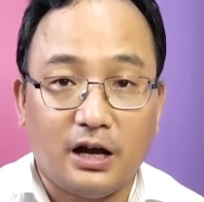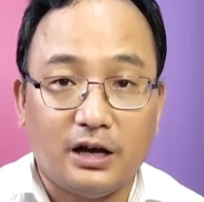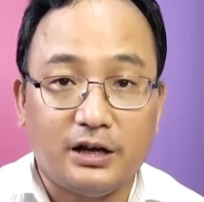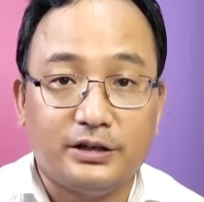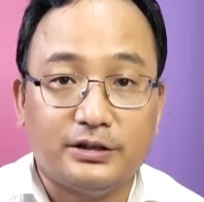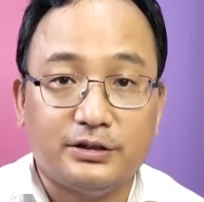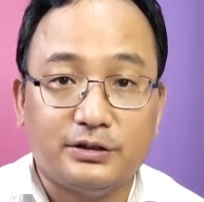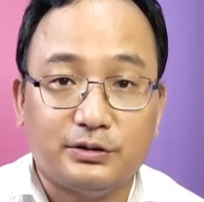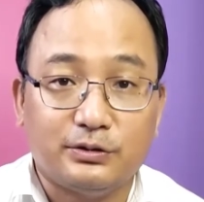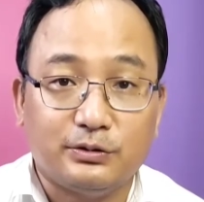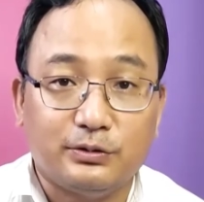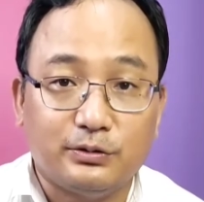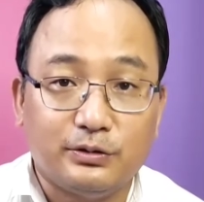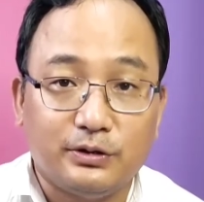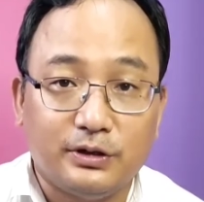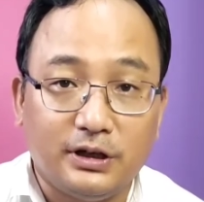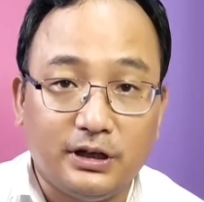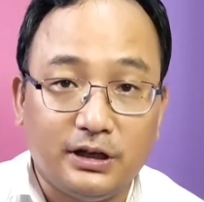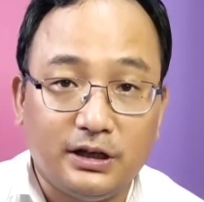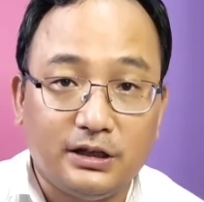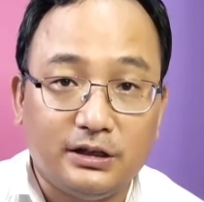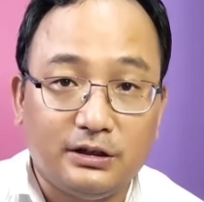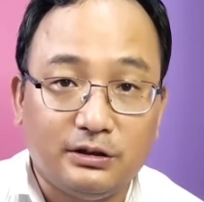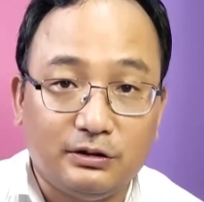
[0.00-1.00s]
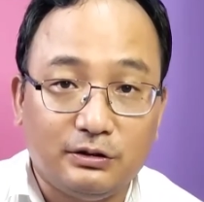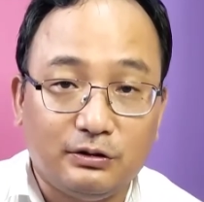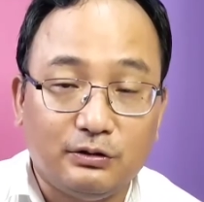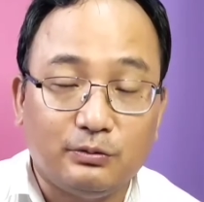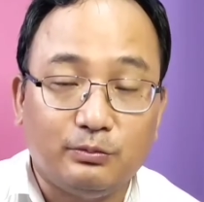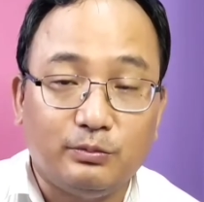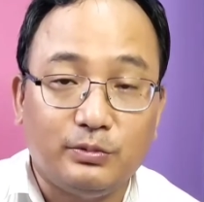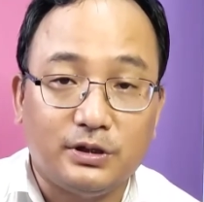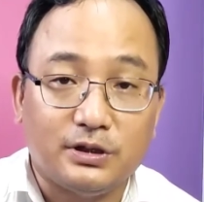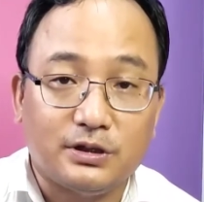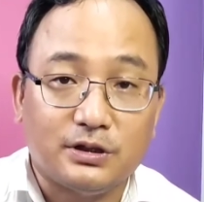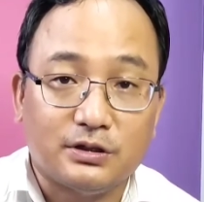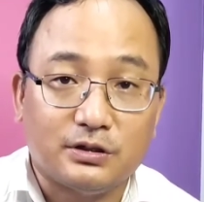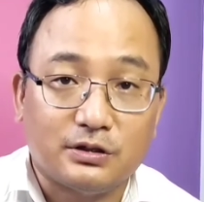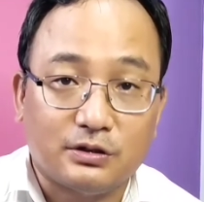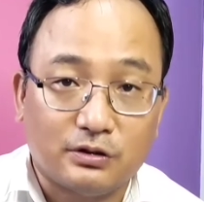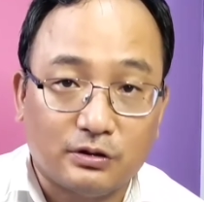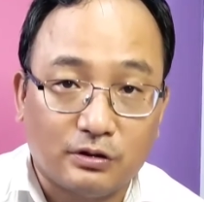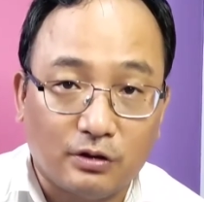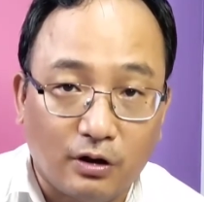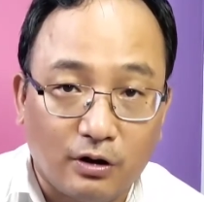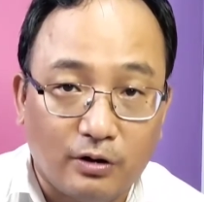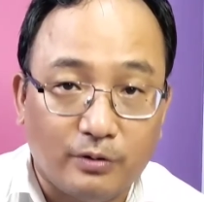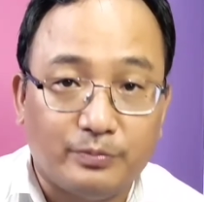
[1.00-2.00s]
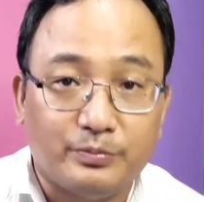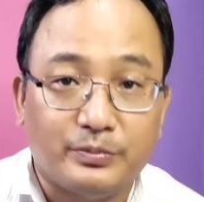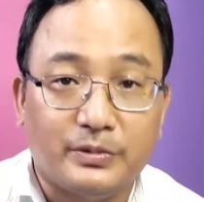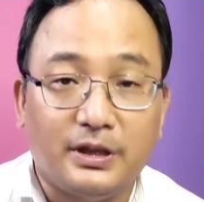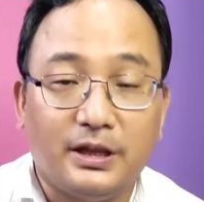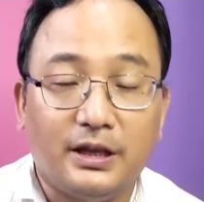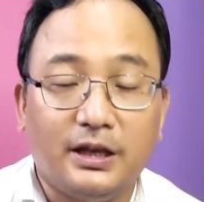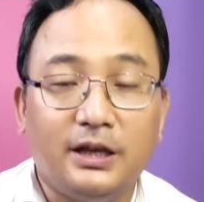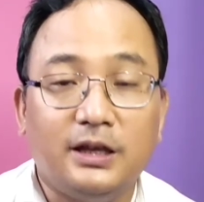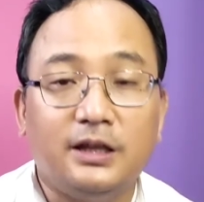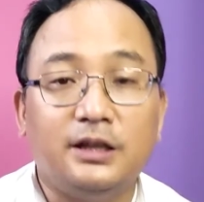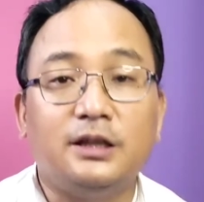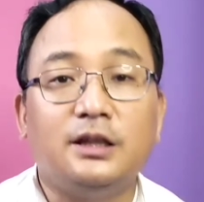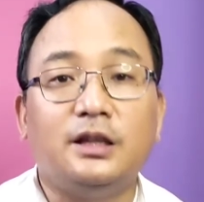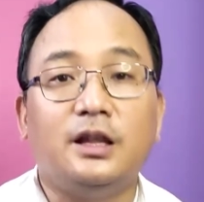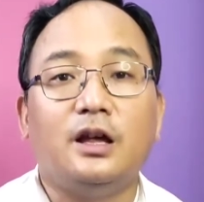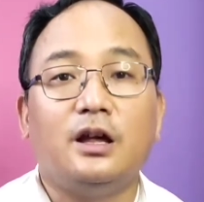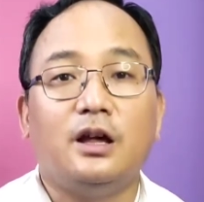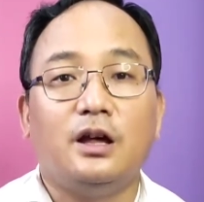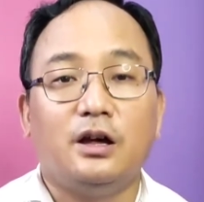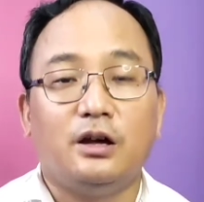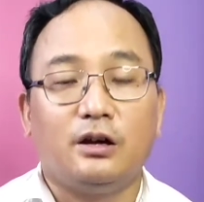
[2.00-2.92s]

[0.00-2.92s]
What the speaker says: also need to be stopped in